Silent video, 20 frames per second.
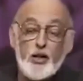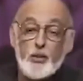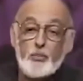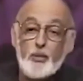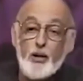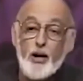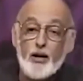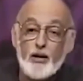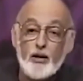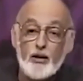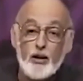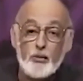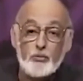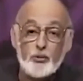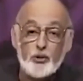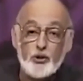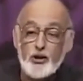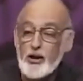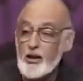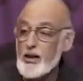of the
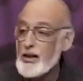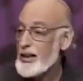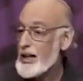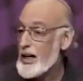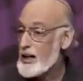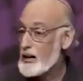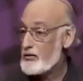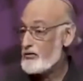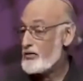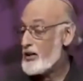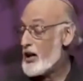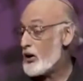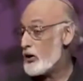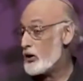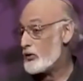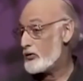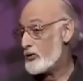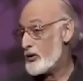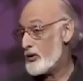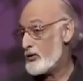apocalypse kind of
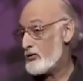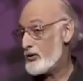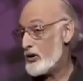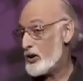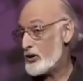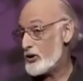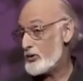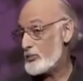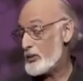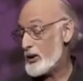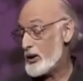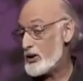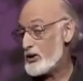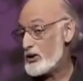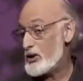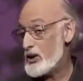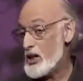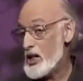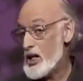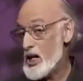follows from the first
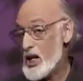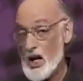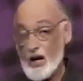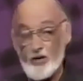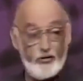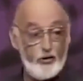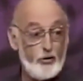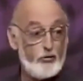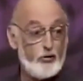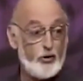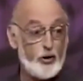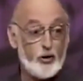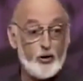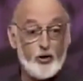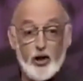because if you feel